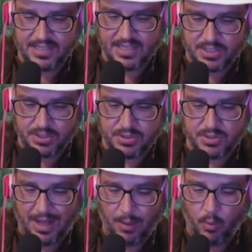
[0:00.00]
that you do
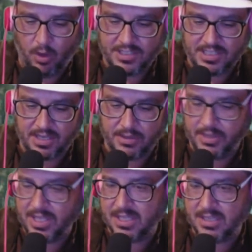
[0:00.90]
not want to go
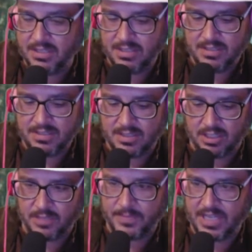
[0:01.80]
in,
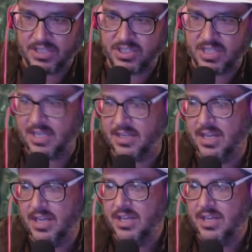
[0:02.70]
turn to page 10.